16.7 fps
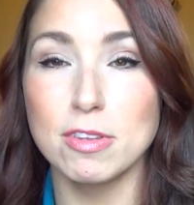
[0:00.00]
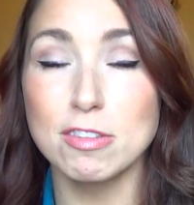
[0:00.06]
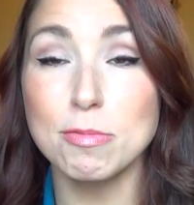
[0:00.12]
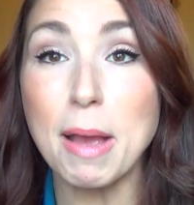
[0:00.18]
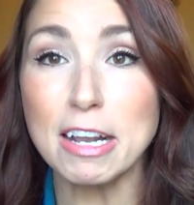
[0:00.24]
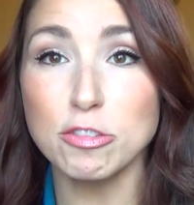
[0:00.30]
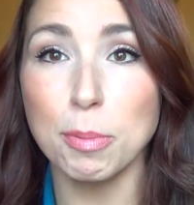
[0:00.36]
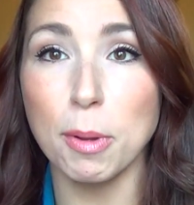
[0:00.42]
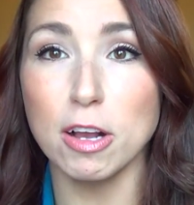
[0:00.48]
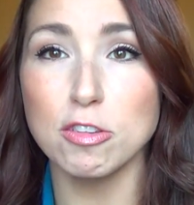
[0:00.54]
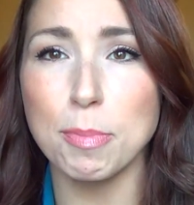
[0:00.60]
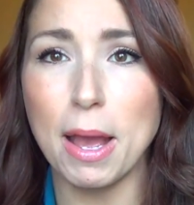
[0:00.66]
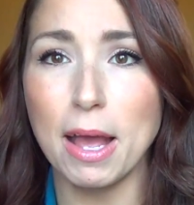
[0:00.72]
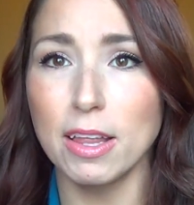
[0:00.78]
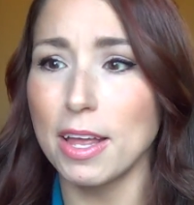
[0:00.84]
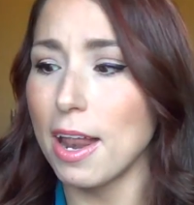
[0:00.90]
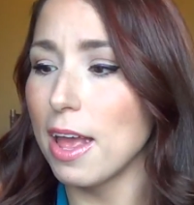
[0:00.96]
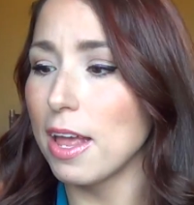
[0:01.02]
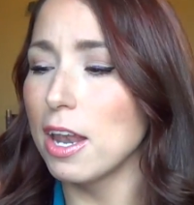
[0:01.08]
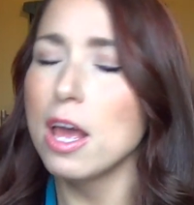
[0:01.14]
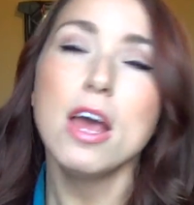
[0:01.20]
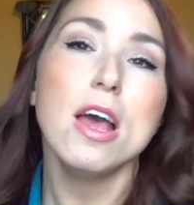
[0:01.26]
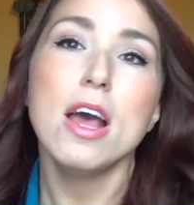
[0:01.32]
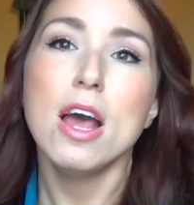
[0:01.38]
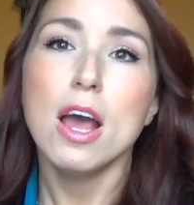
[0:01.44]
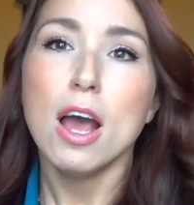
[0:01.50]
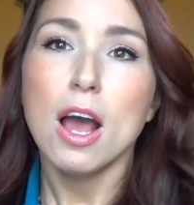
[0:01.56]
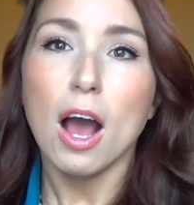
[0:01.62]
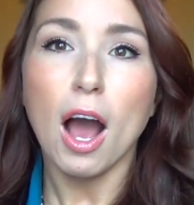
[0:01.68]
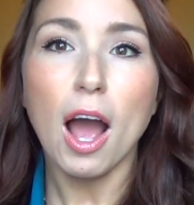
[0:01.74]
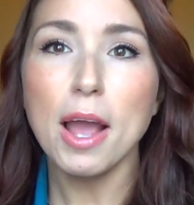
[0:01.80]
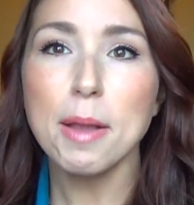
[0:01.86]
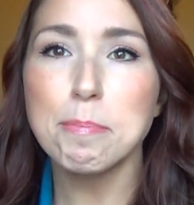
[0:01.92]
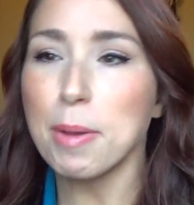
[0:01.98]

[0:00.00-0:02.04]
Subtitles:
Smashbox palette, and I